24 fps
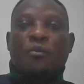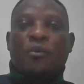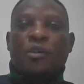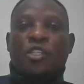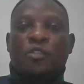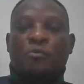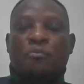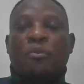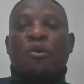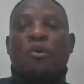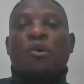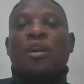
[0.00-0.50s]

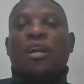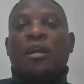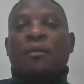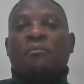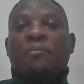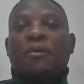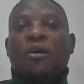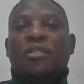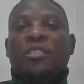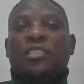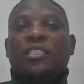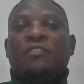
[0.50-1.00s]
we spoke
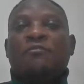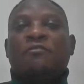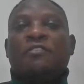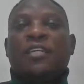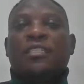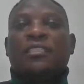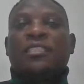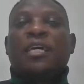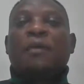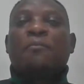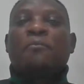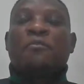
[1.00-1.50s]
about
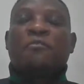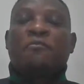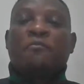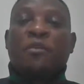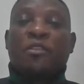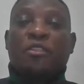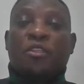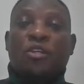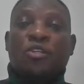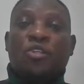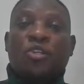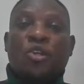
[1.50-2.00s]
different type of
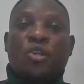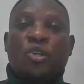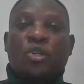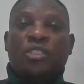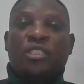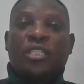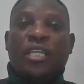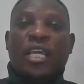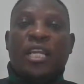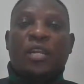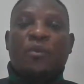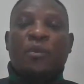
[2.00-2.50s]

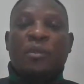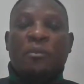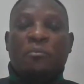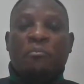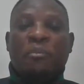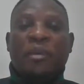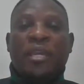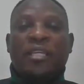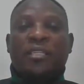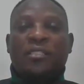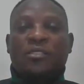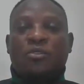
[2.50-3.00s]
methodology, and we
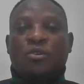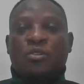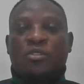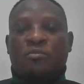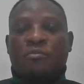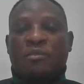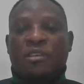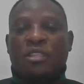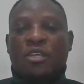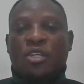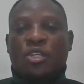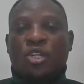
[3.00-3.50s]
based
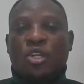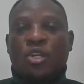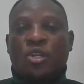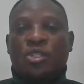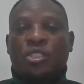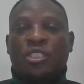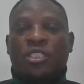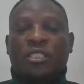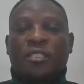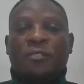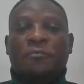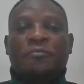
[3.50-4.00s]
those
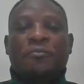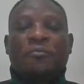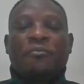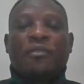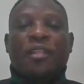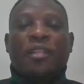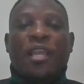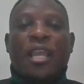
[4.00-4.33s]
methodology.